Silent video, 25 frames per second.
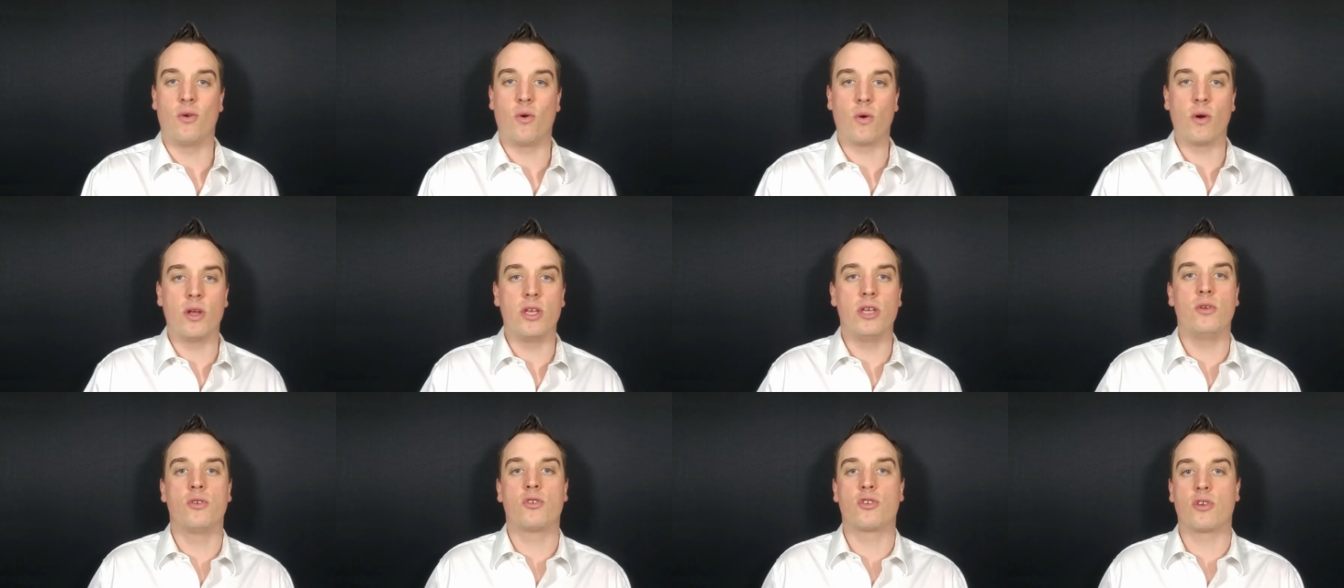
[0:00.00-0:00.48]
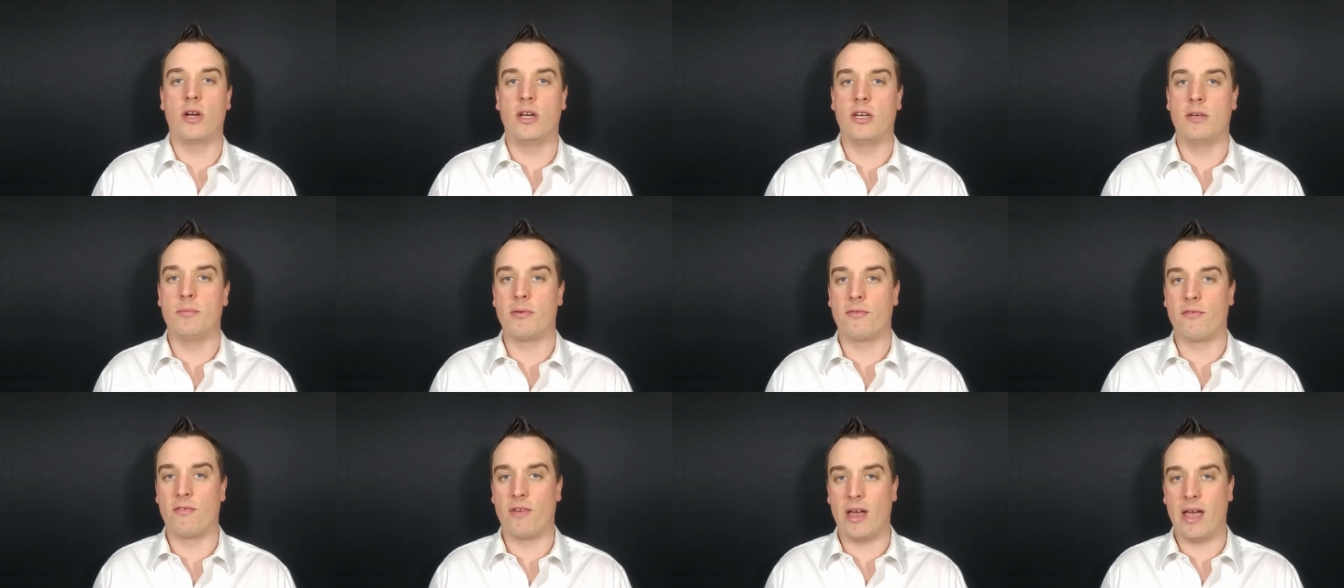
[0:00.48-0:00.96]
or are you trying
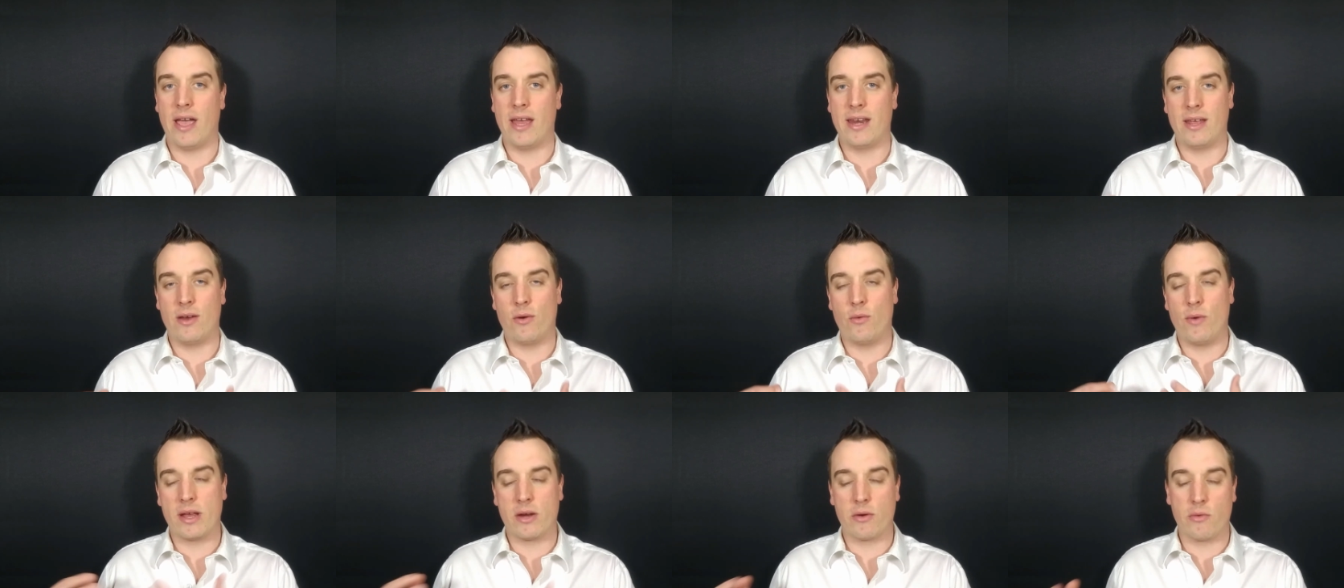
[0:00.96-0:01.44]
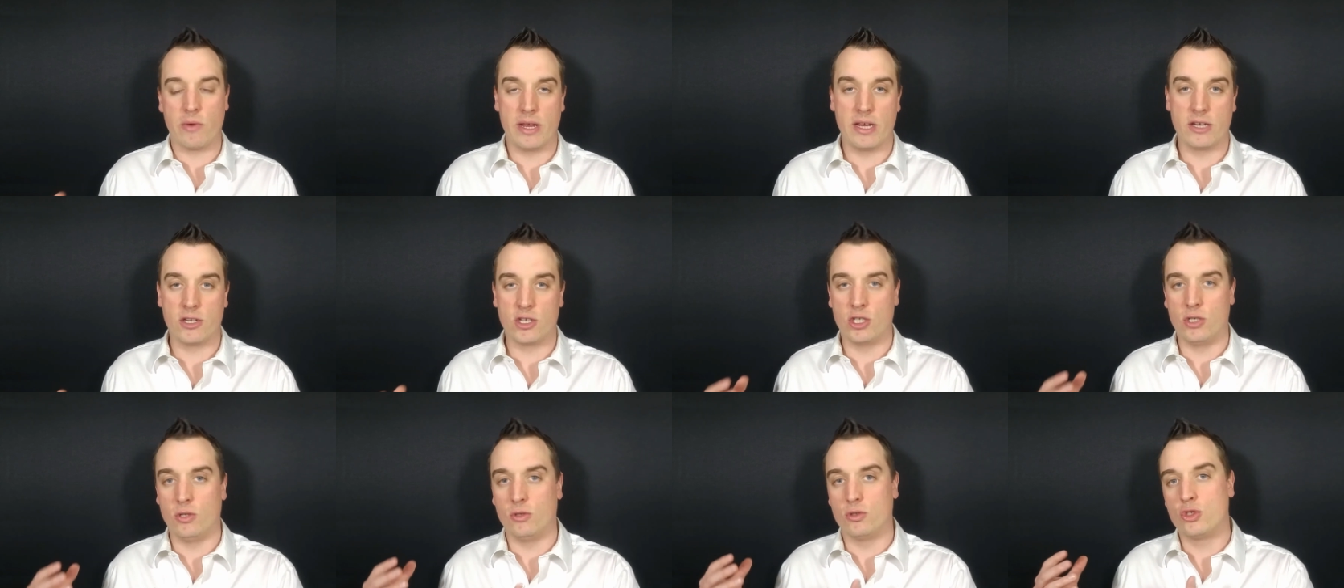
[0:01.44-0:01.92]
to provide a
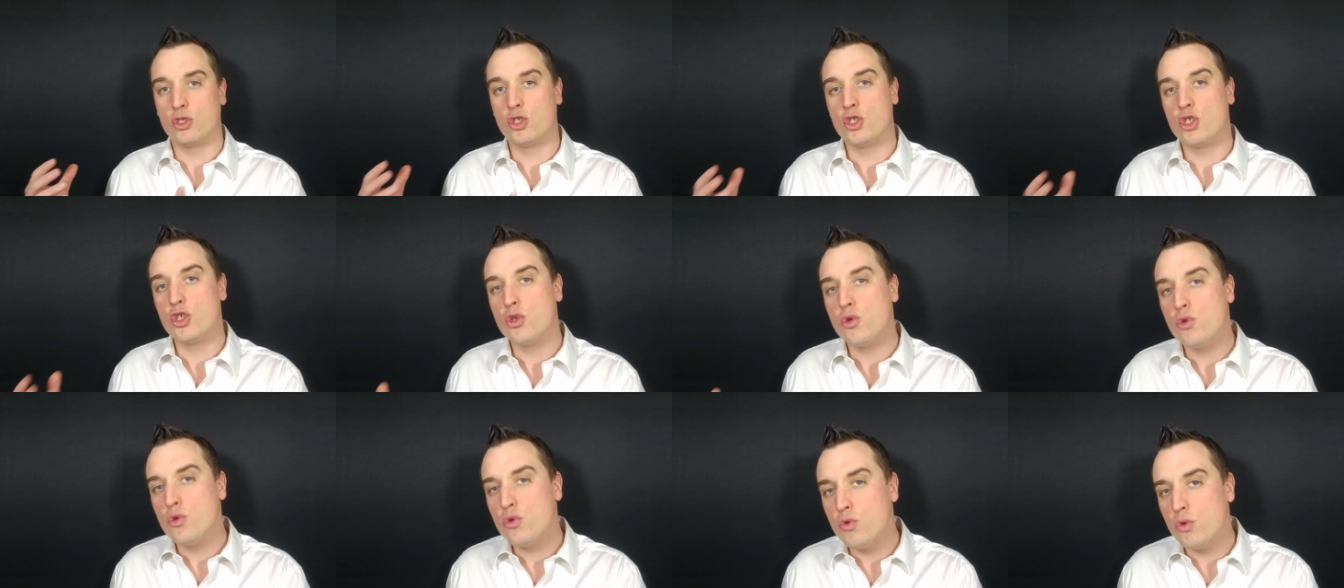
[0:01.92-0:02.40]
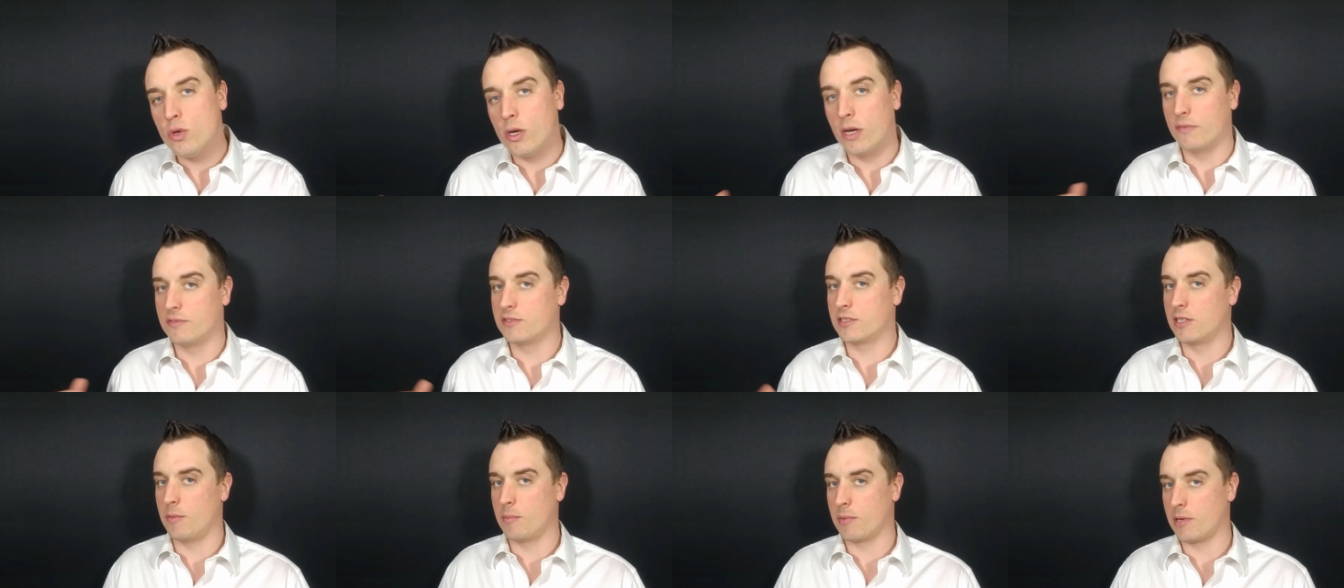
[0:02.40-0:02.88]
recreational chew
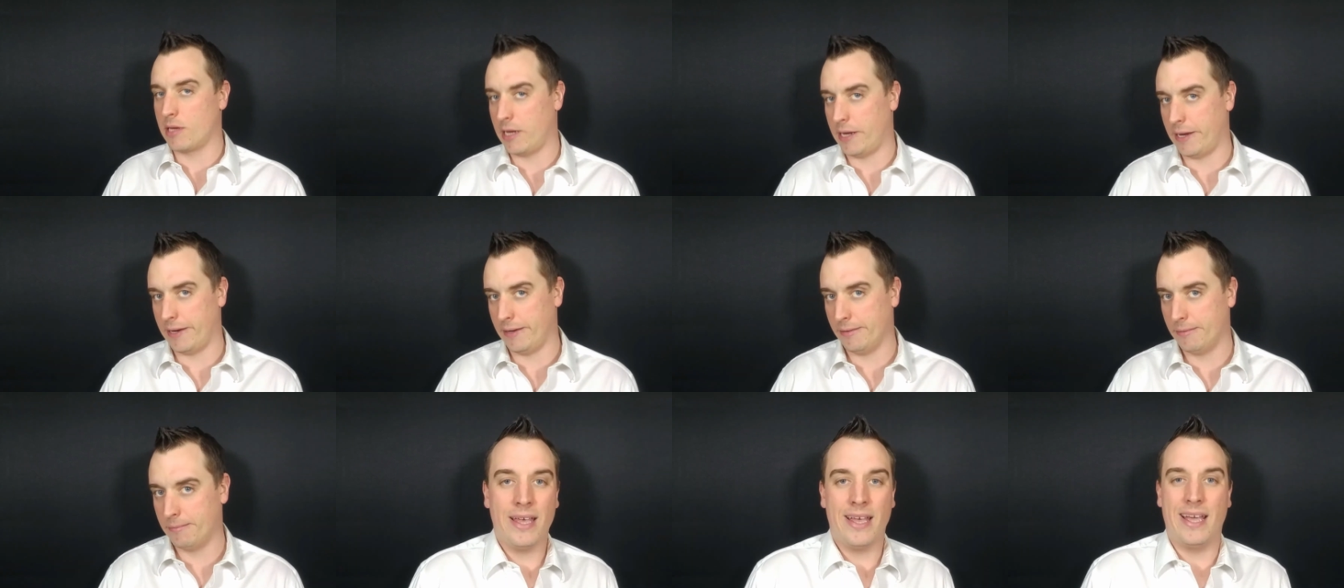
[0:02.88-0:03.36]
of some kind?